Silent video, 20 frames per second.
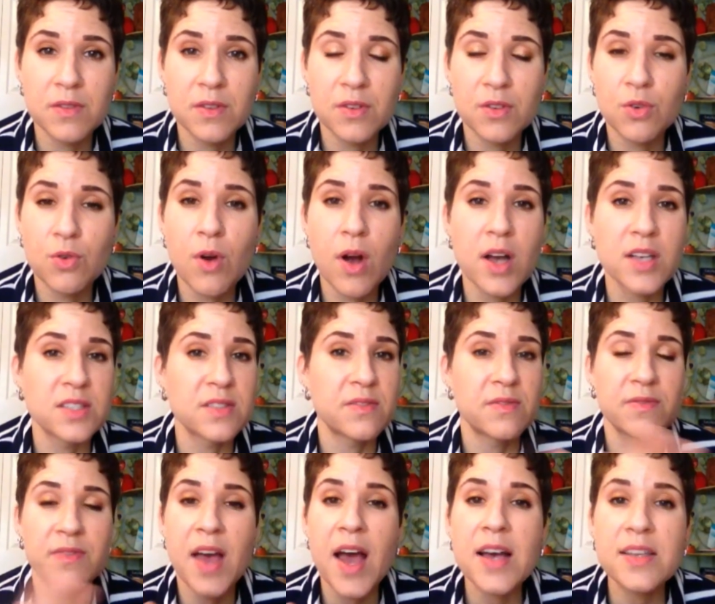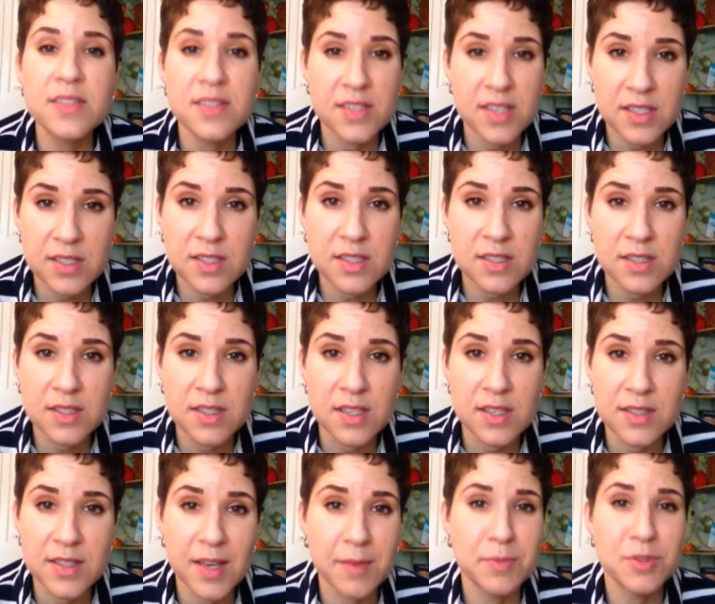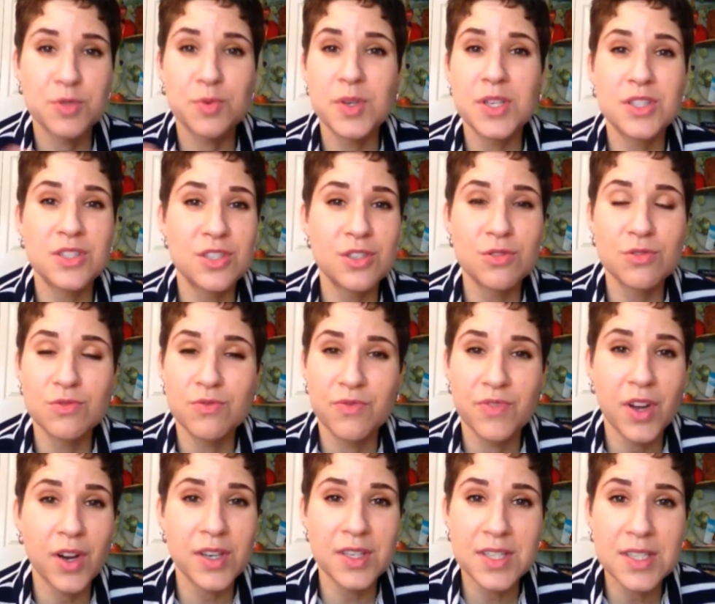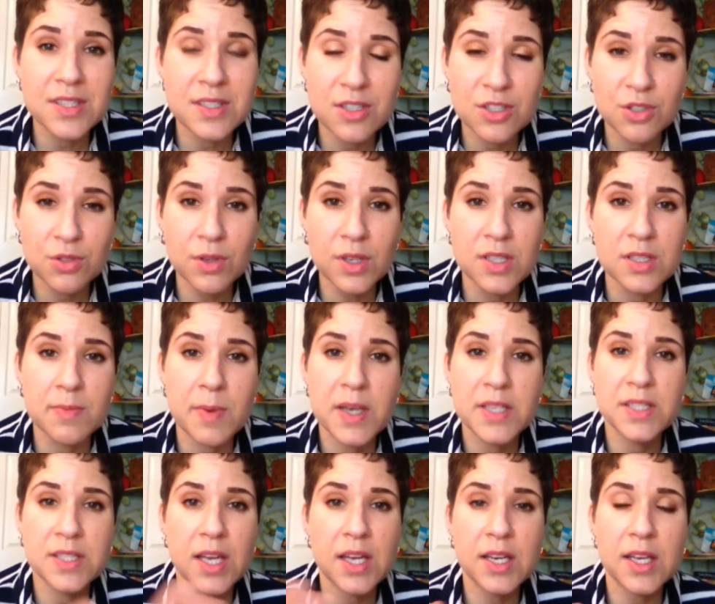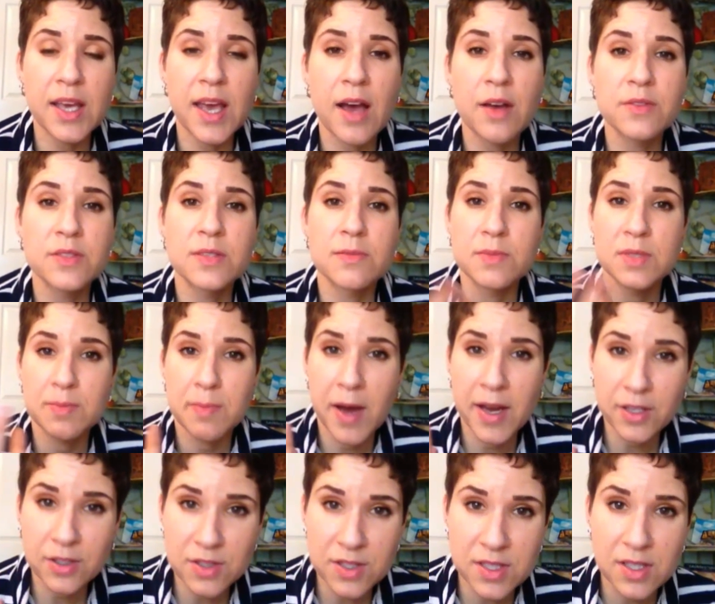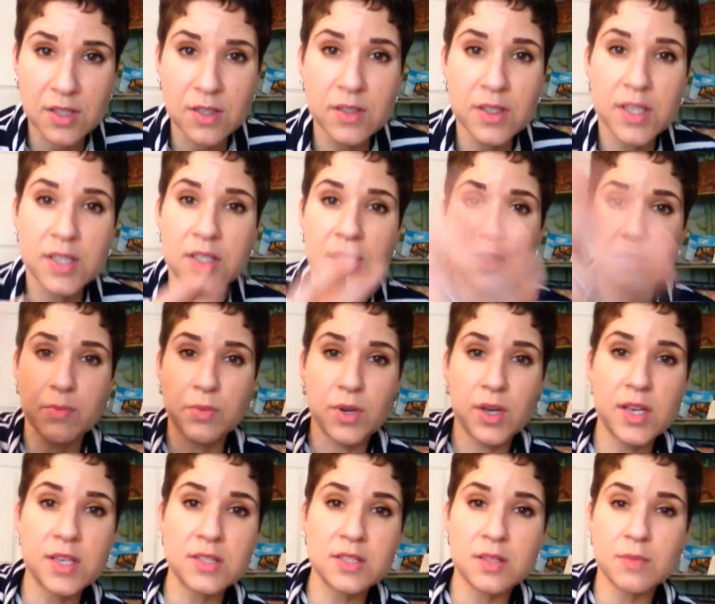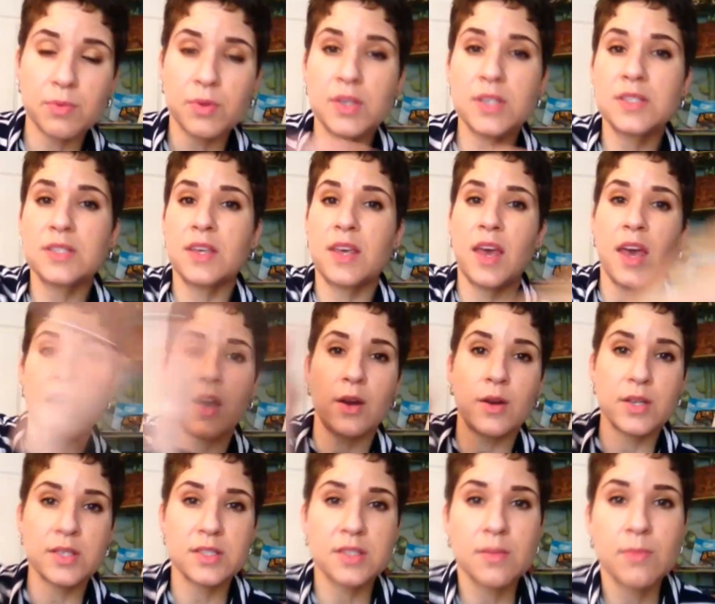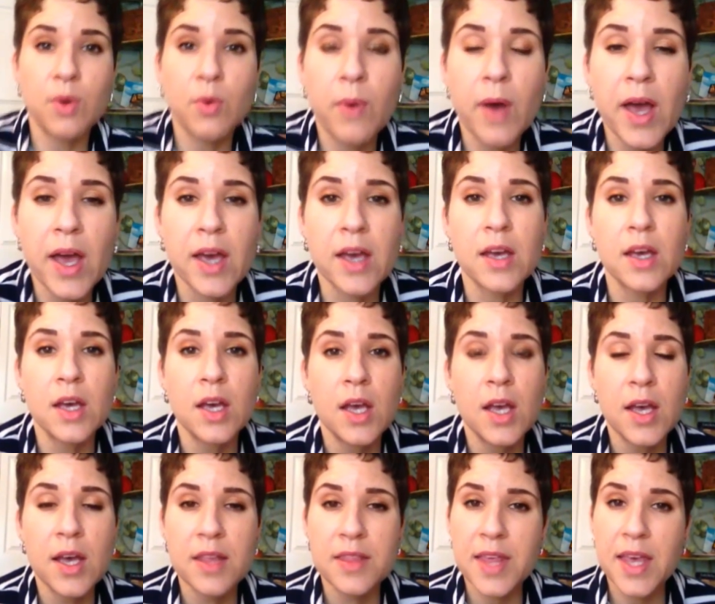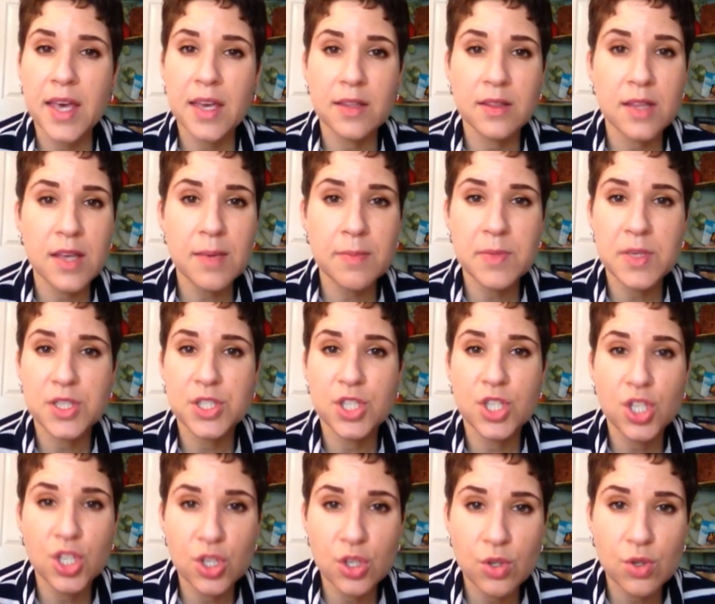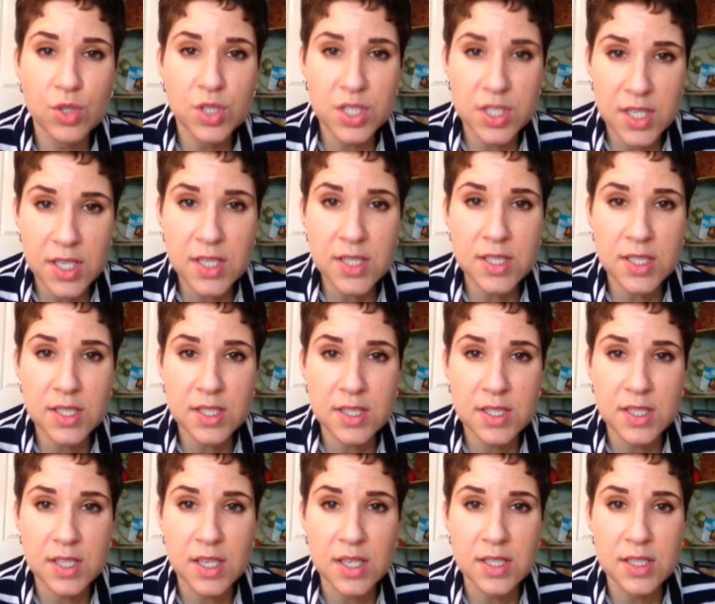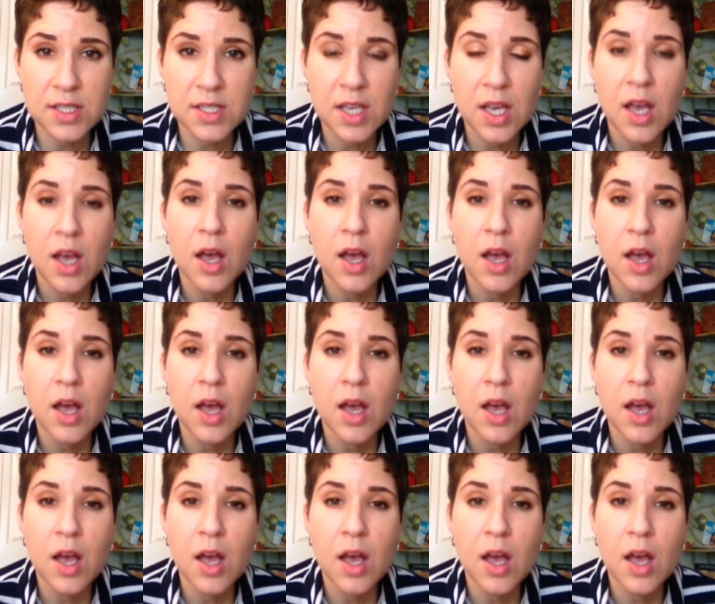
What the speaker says: cross vast distances, like between two very distant trees, by sending out some spider silk into the breeze, and the breeze carries them away. They can leap these huge distances,